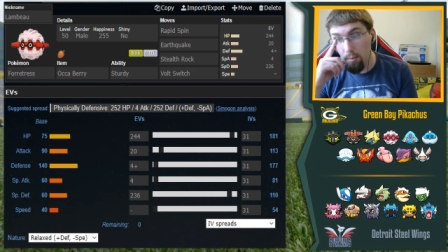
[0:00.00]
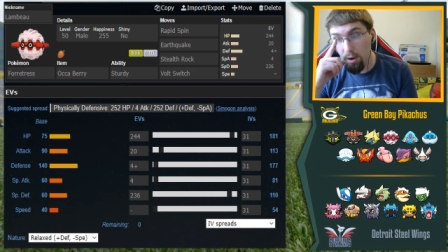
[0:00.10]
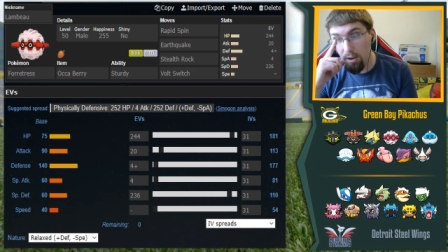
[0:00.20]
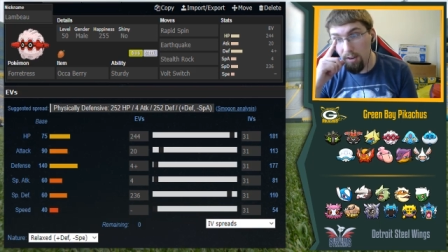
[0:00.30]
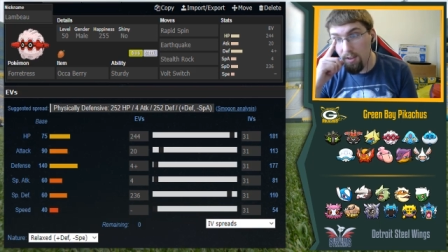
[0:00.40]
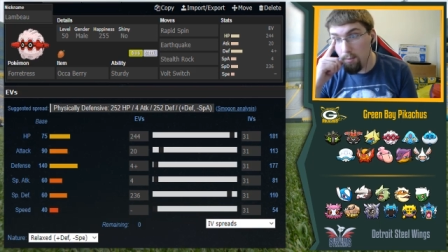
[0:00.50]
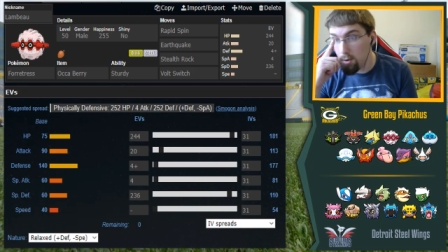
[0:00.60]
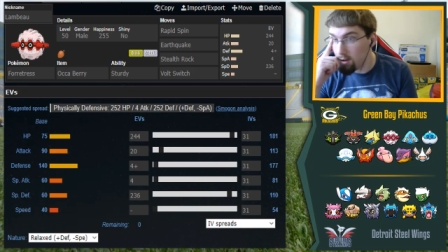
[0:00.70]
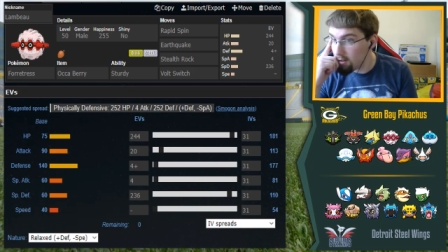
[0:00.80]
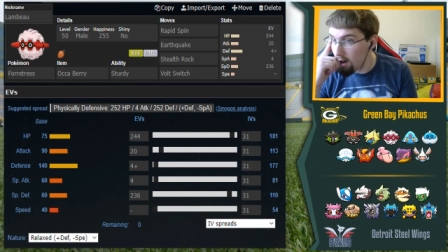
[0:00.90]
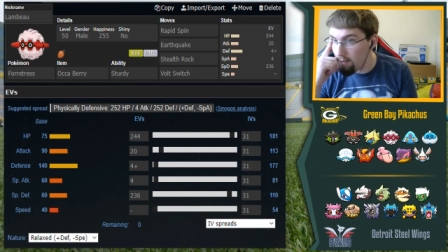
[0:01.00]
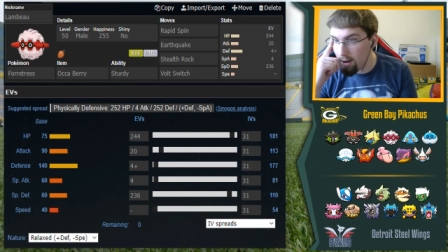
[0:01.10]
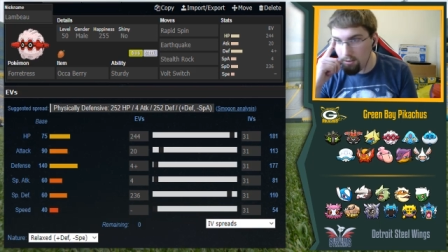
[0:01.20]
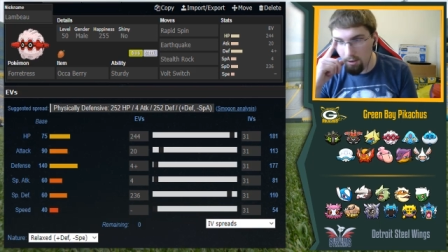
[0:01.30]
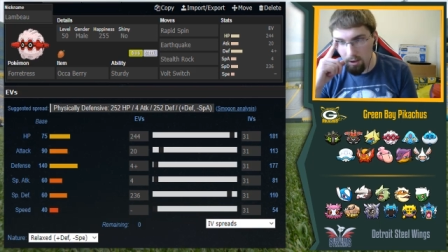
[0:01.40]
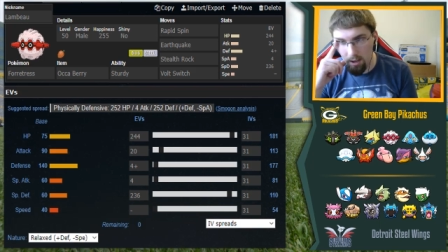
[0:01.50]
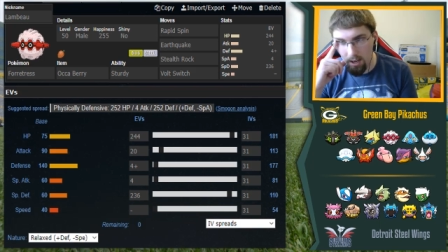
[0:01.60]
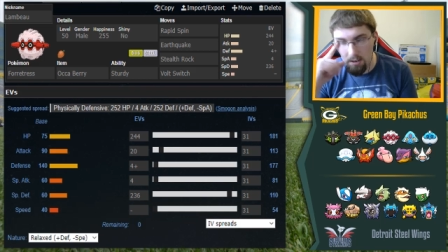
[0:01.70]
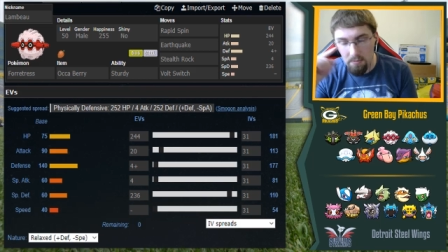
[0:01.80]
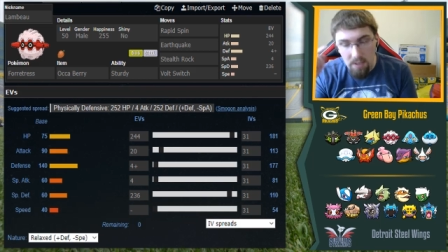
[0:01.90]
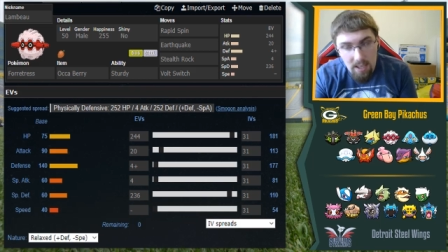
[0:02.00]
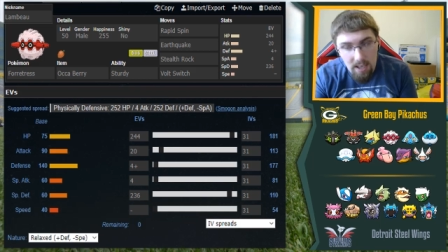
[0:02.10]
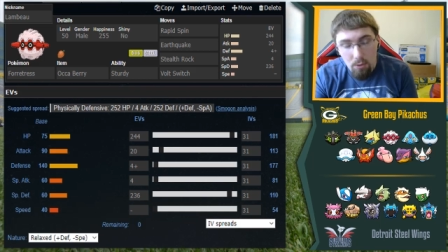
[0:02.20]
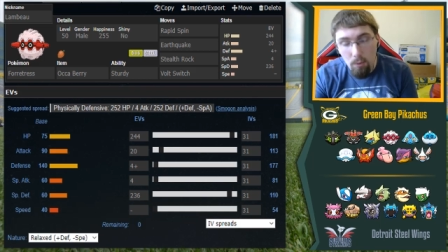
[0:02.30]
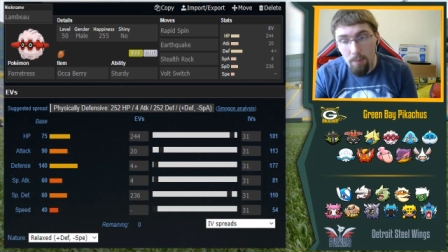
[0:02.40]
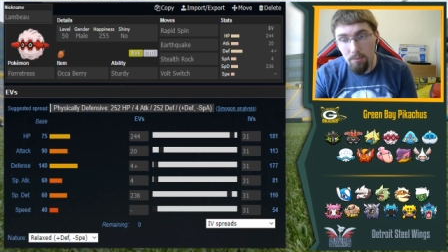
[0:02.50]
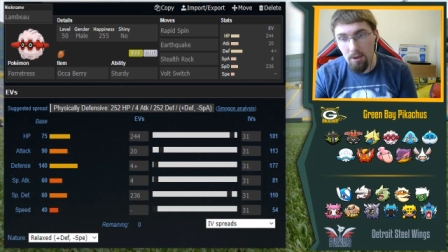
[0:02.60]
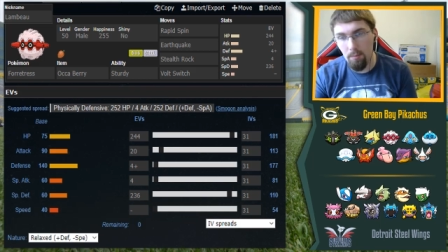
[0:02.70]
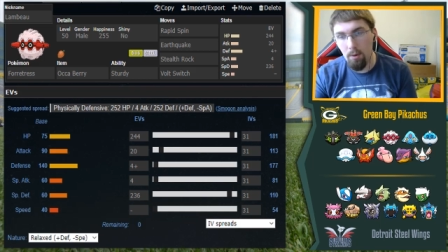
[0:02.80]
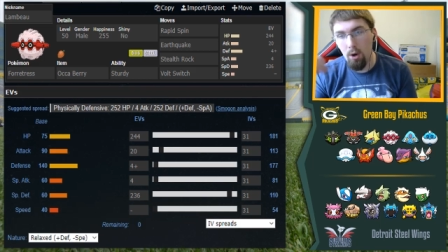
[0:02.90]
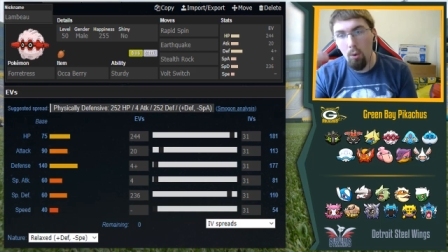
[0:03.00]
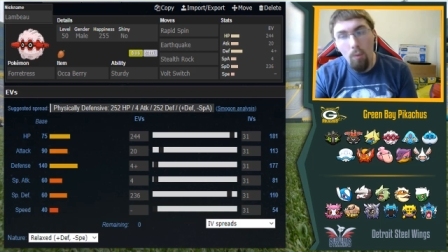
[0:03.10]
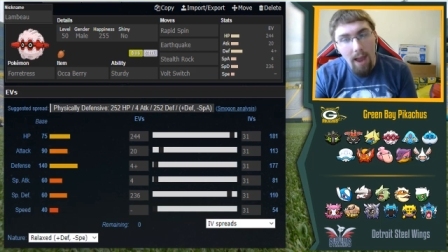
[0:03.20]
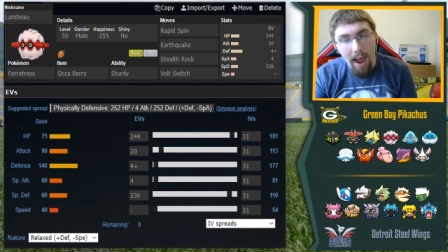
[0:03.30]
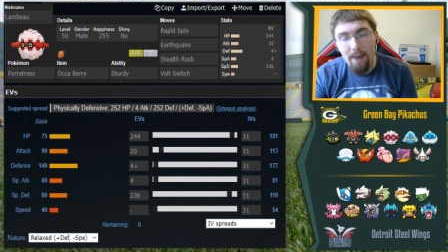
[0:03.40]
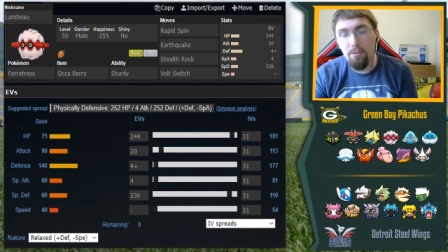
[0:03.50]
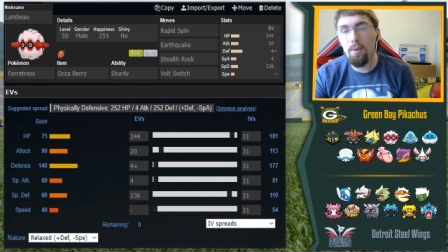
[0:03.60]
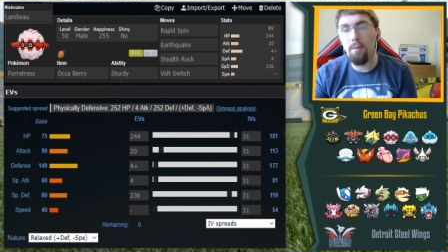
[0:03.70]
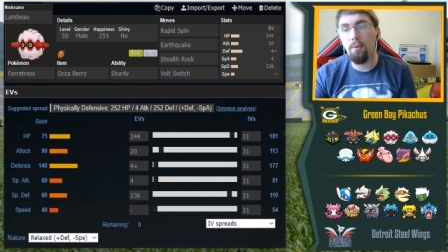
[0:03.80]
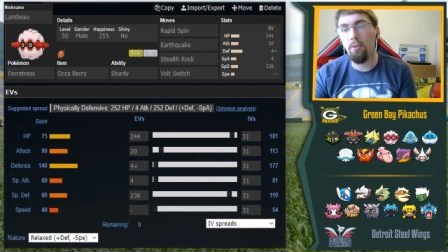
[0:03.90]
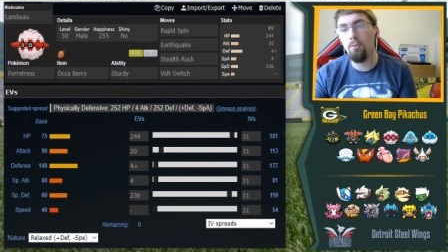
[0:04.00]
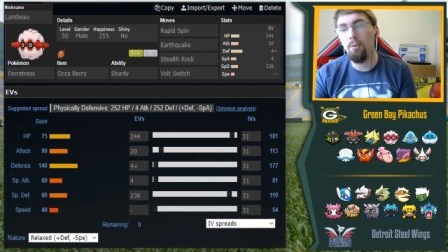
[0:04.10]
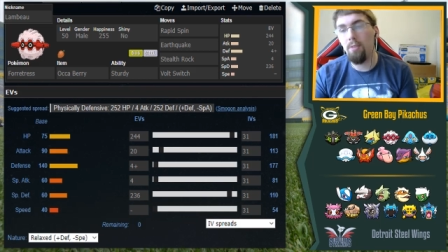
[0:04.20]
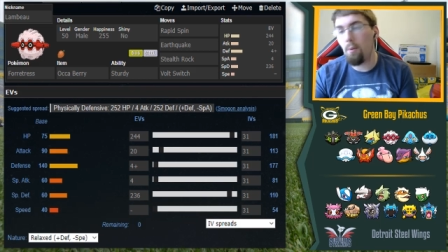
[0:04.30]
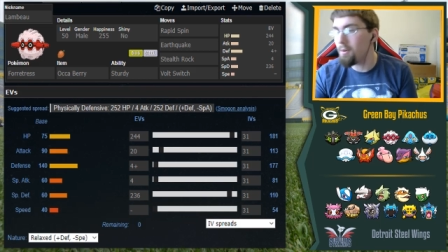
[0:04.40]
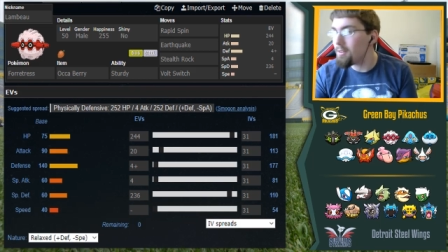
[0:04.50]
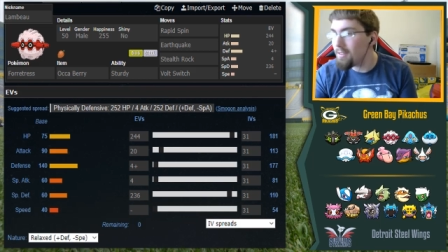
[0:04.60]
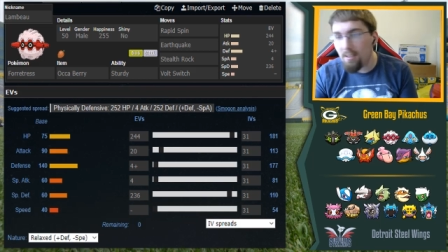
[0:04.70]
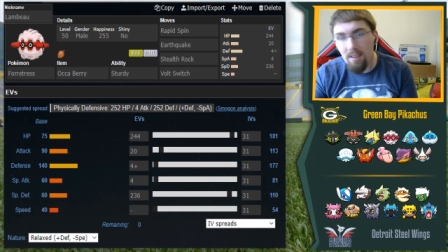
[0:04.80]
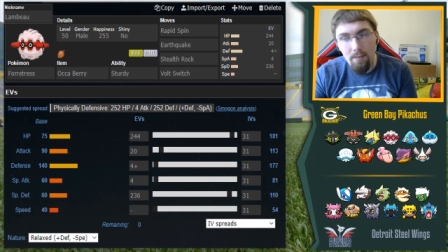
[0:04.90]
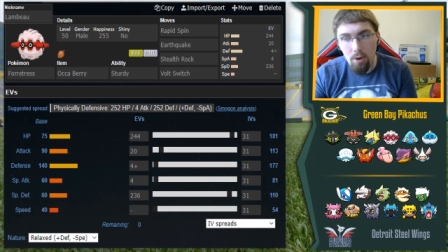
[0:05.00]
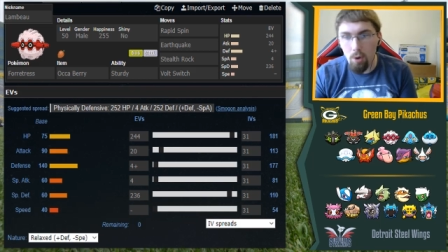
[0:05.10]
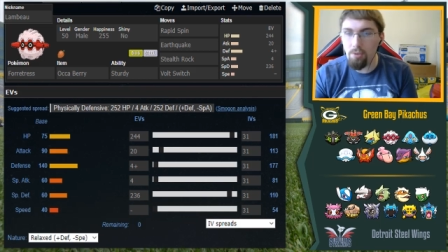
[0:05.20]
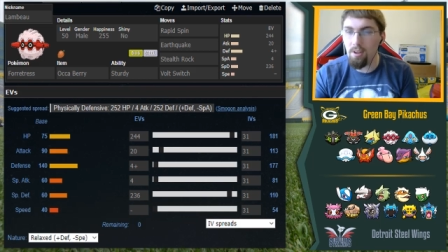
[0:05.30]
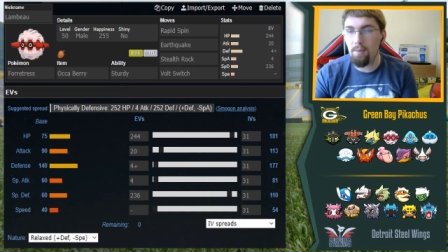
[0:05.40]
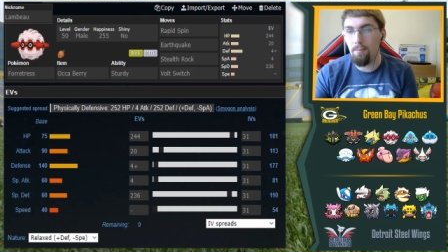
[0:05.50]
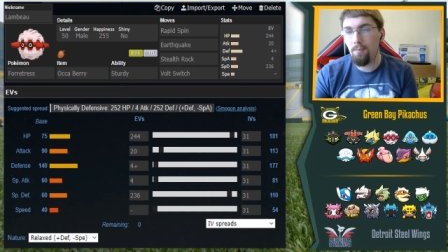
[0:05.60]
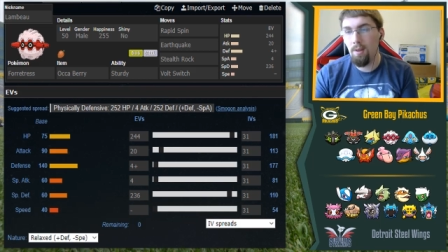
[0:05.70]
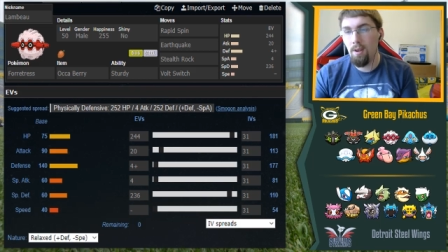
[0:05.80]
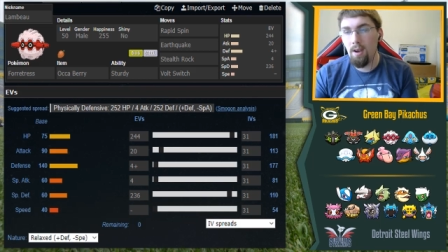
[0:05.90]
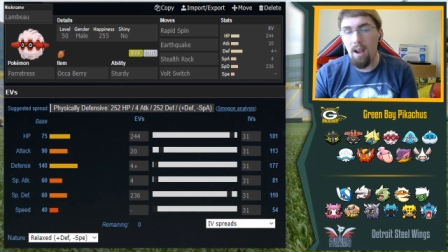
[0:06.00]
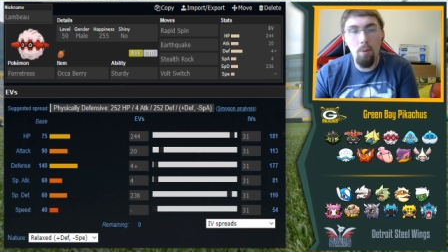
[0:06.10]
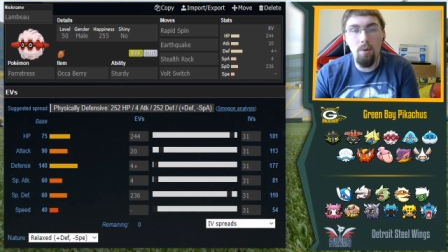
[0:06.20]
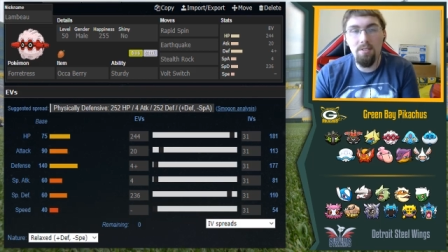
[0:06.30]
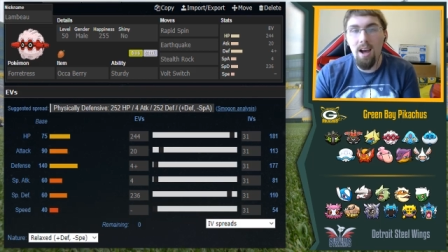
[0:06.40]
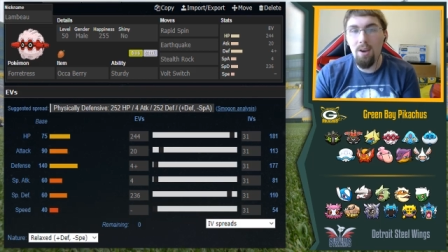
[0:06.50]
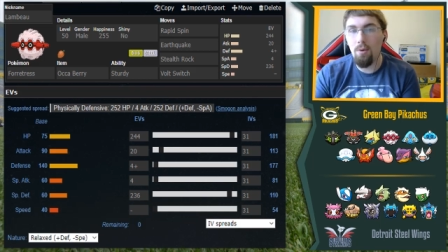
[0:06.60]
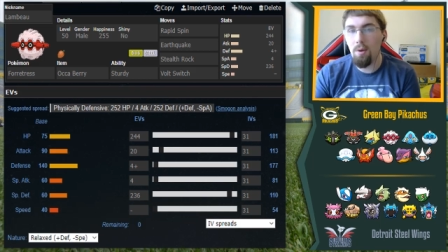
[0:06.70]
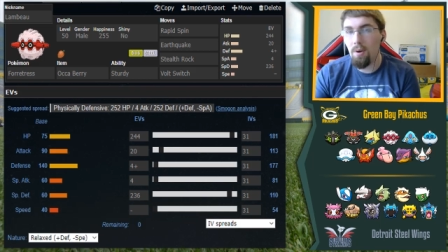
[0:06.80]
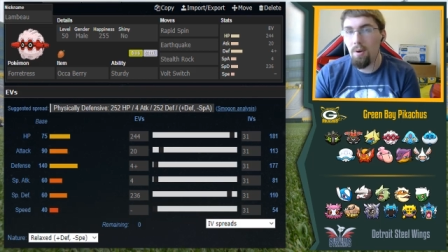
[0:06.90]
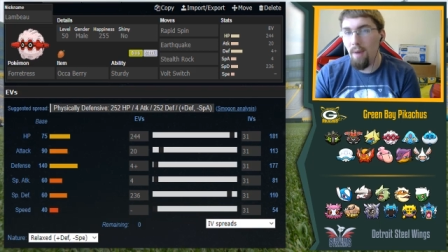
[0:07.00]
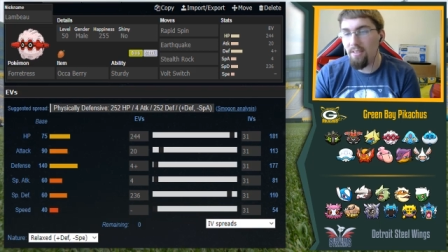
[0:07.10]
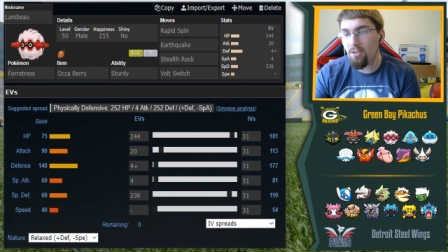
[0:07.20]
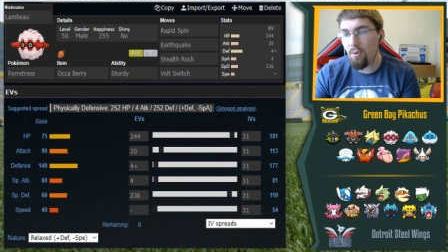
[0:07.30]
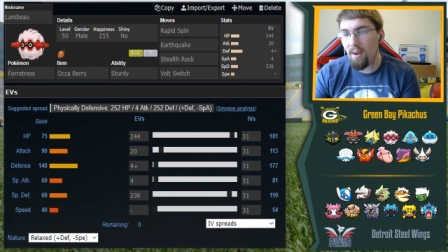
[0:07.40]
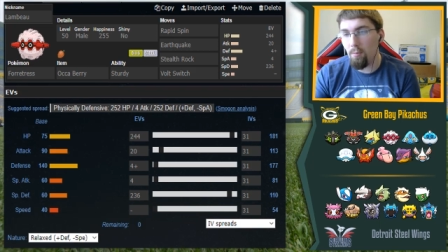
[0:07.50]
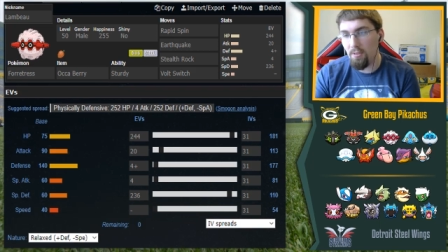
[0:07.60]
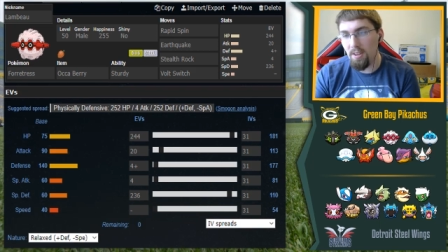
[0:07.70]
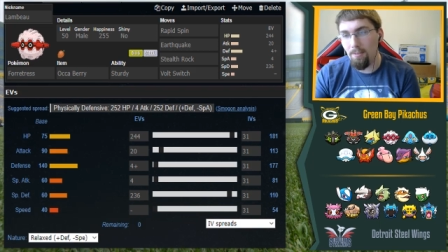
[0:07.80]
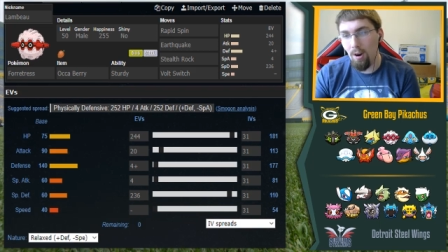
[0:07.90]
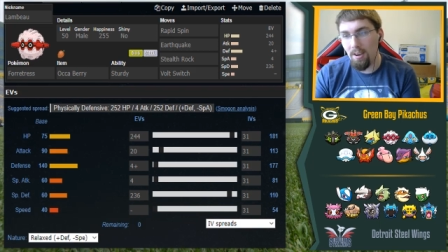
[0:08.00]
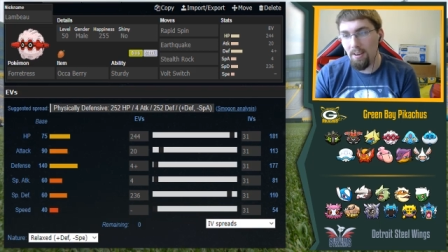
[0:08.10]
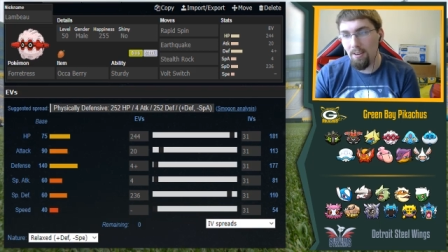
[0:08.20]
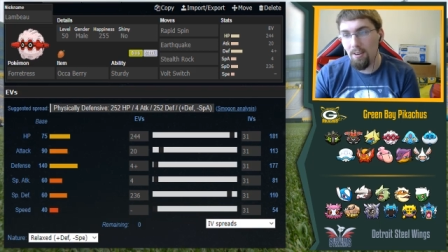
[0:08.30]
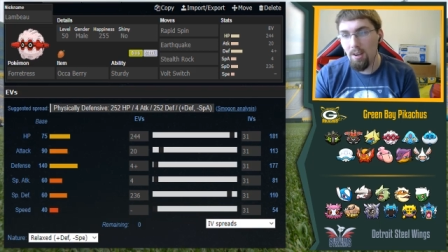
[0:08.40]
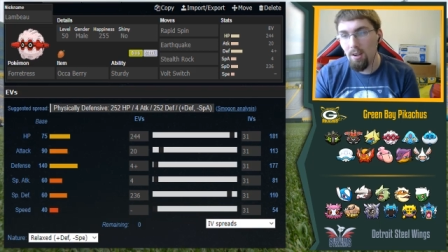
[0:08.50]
But if he brings Galvantula, and if he gets webs up, we have to be able to remove them, because he doesn't have a Ghost type. And I was not going to bring Masquerain with Defog here.